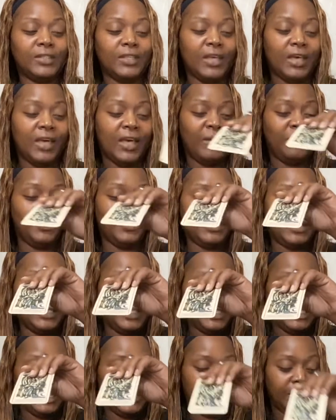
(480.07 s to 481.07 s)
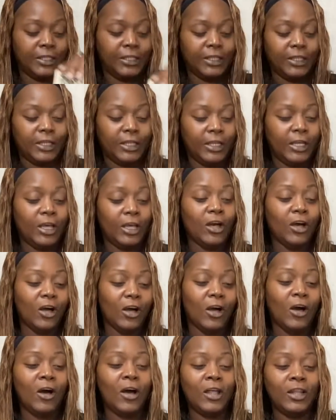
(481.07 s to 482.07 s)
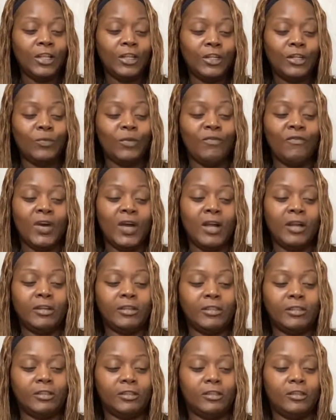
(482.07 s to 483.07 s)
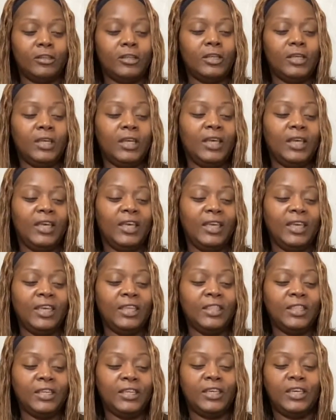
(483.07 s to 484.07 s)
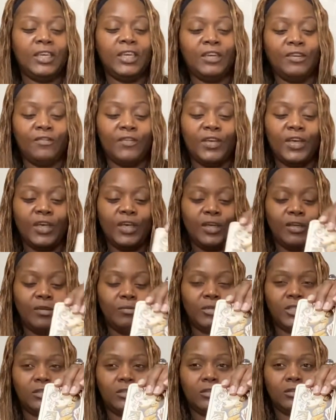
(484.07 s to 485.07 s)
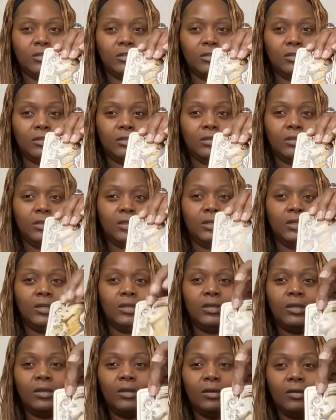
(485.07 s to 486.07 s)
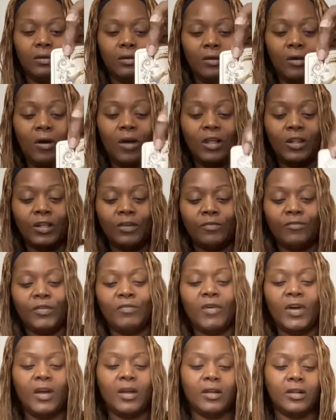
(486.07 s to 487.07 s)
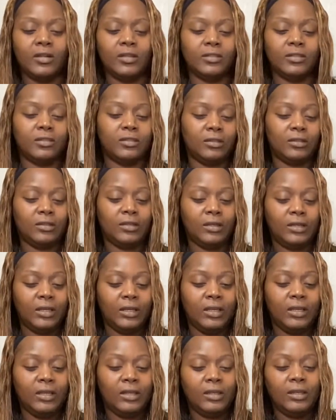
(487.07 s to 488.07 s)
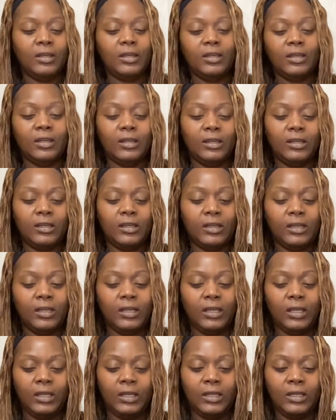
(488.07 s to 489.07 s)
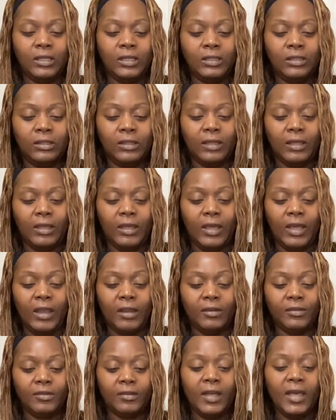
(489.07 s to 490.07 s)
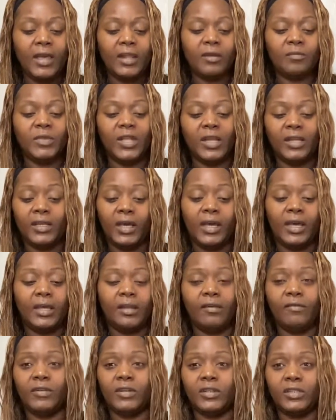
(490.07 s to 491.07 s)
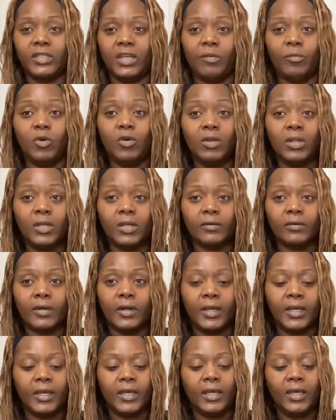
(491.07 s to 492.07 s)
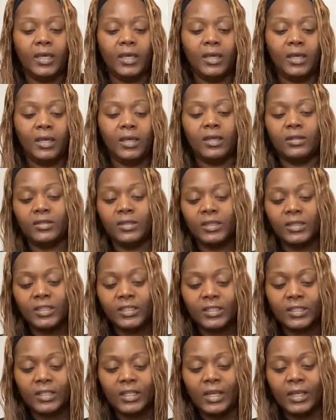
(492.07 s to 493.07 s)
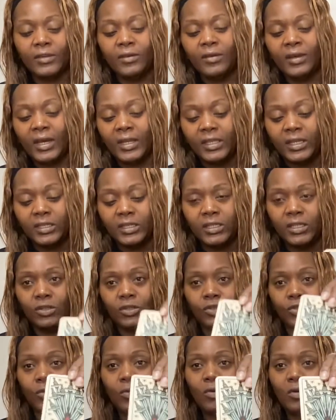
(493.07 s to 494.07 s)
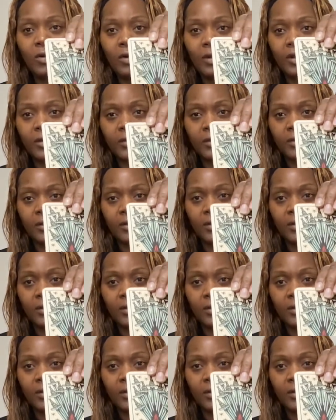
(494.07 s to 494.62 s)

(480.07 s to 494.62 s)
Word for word: the high priestess all in the reverse, and the King of Cups, all in reverse. And after that, I'm like, God, I'm gonna stop pulling, right? Then it's like you got the Ten of Swords.